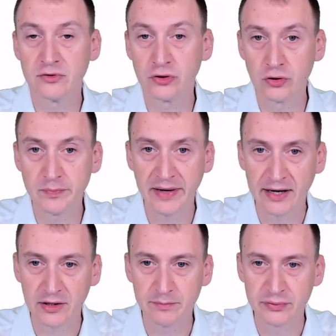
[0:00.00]
good
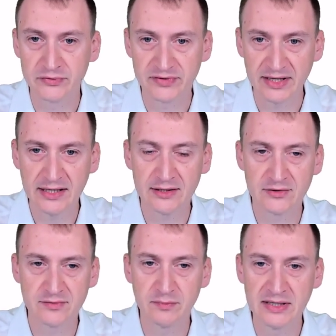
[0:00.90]
backup per se, it
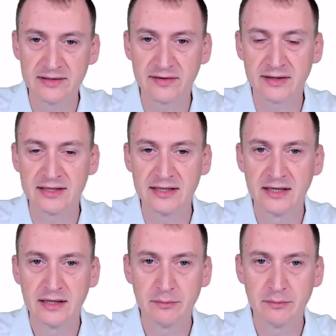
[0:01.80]
just means that the